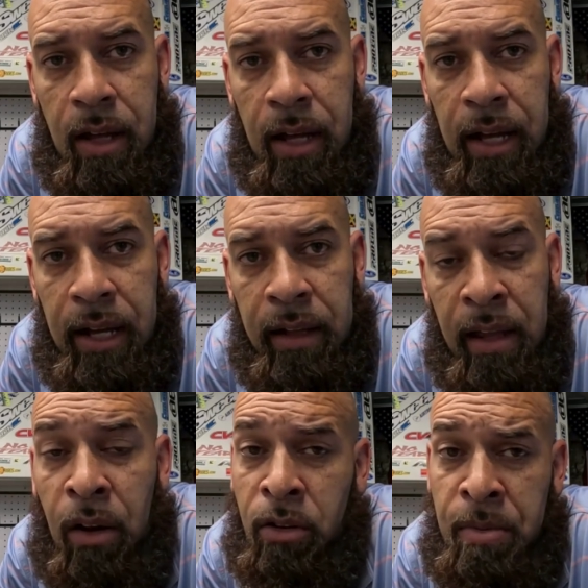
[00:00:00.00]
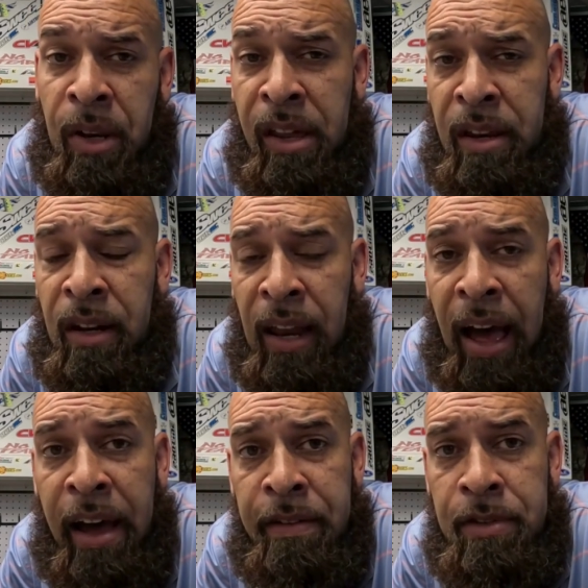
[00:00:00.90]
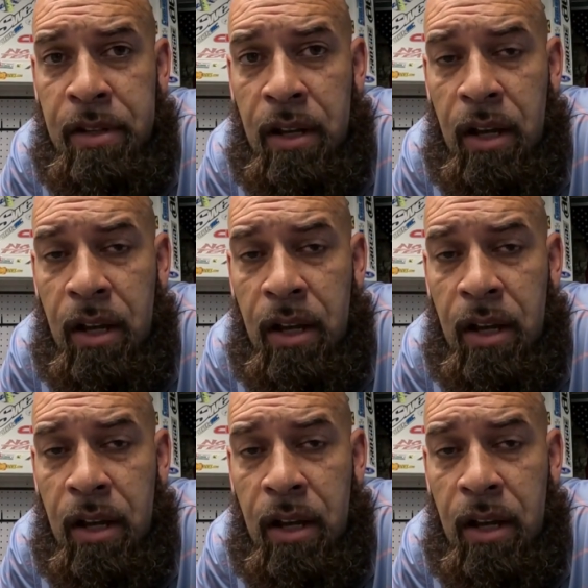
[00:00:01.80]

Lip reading: and ultimately their lives,